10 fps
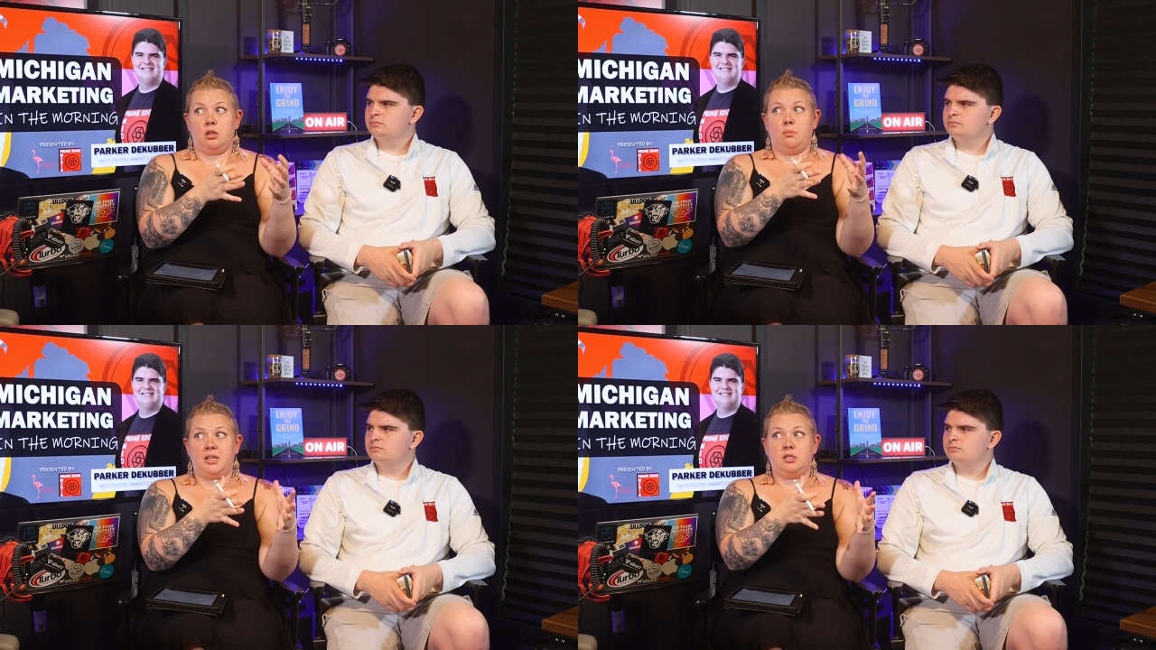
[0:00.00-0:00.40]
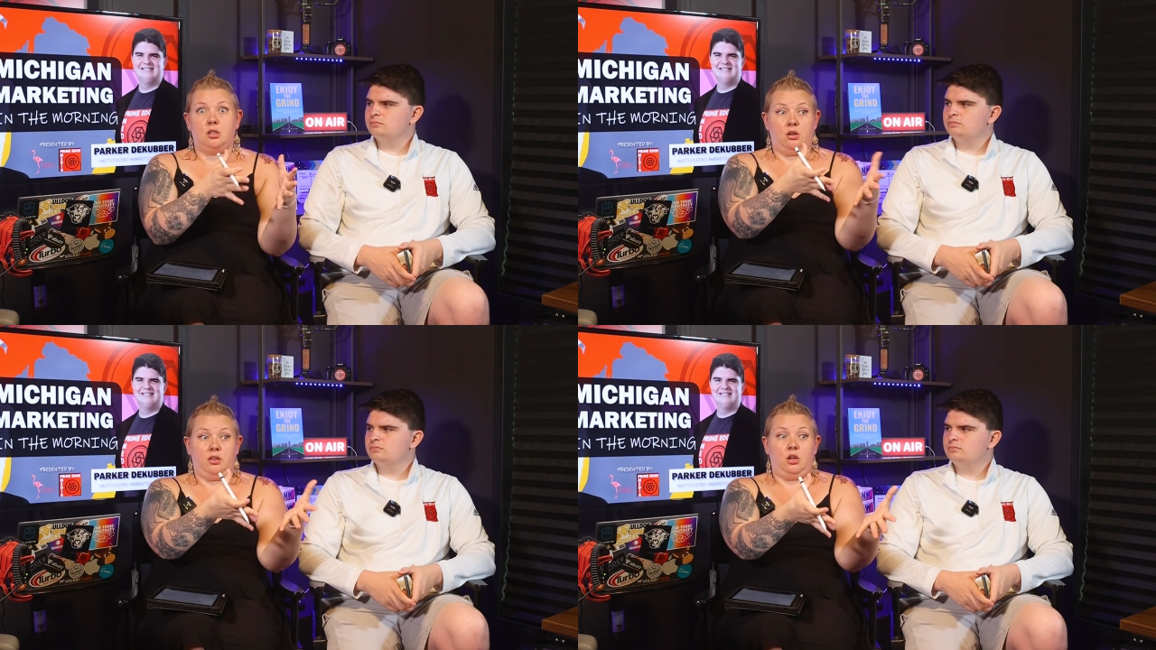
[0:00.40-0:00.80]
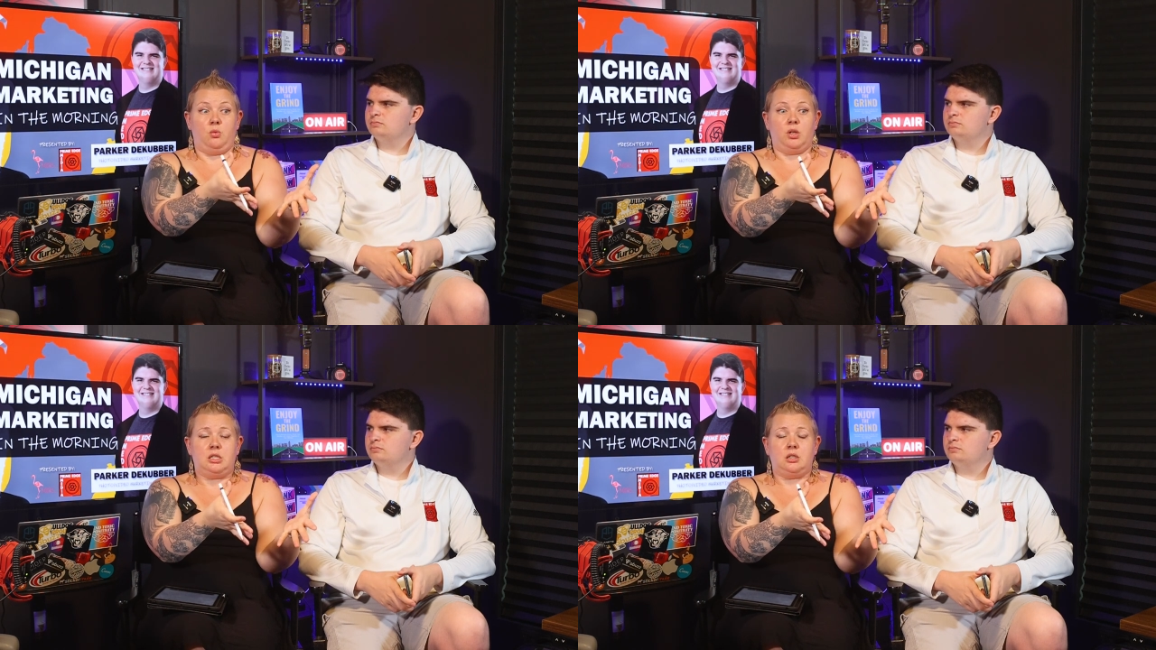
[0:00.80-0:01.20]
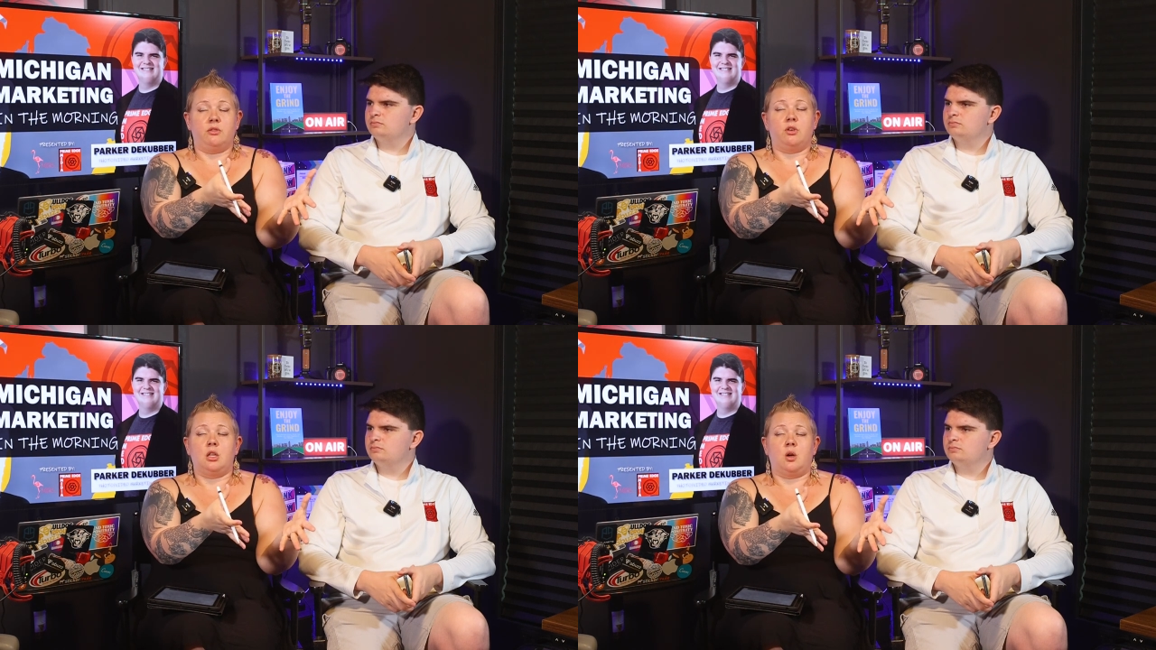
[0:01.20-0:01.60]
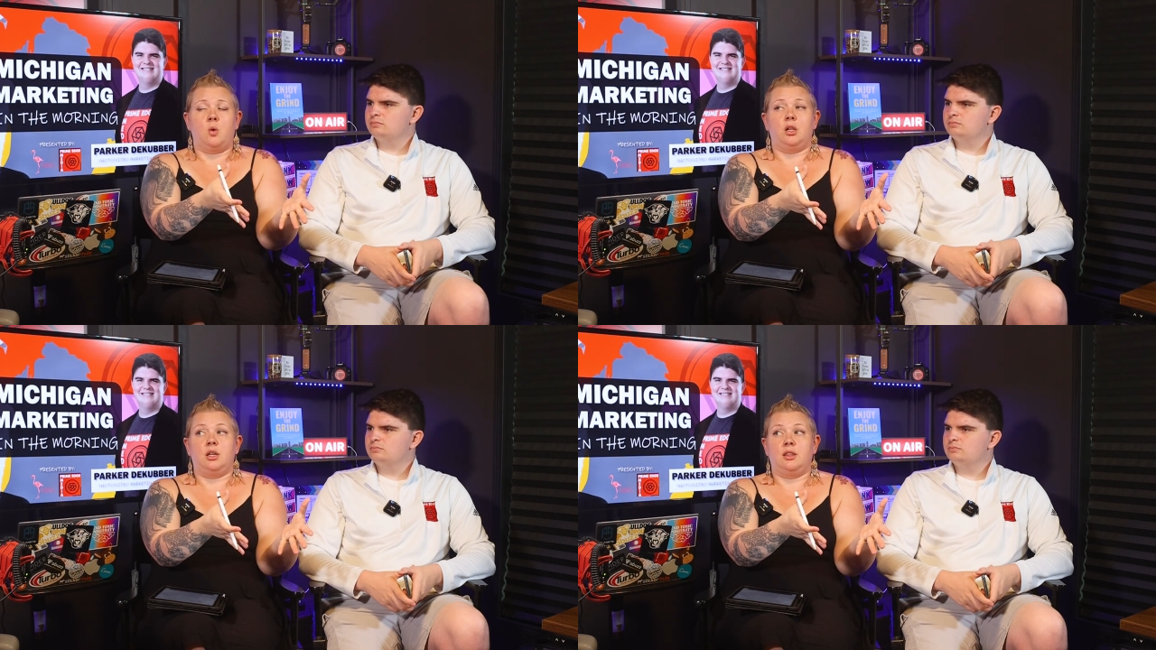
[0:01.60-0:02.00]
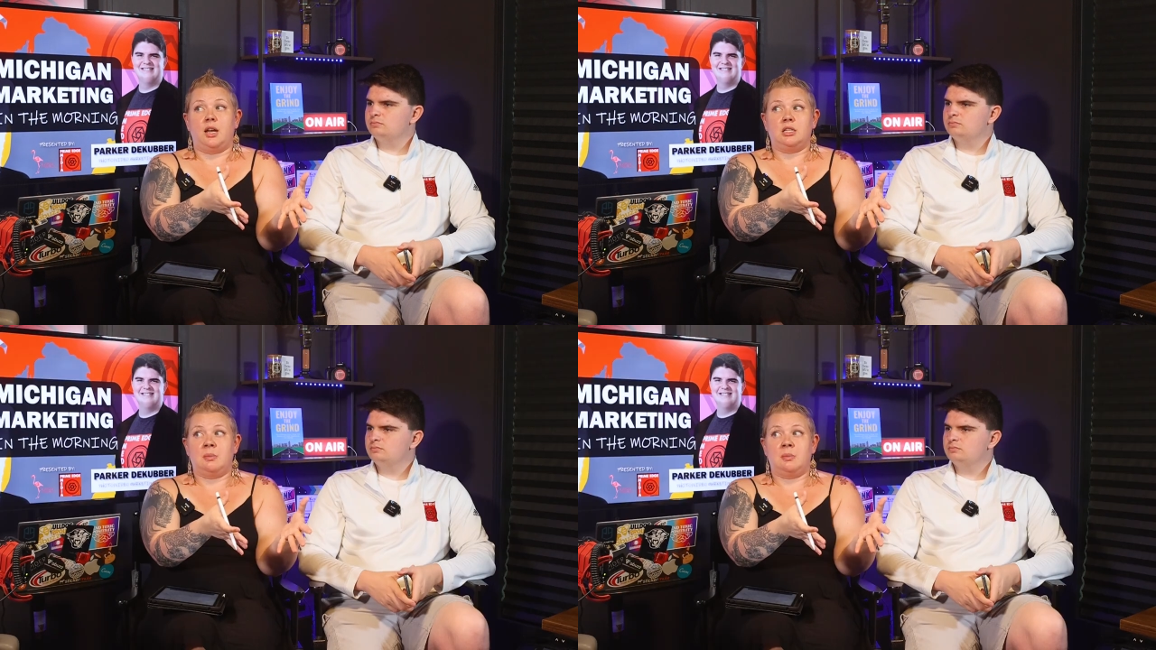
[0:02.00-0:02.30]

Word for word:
Speaker 1: the best or that you're really delivering the quality that I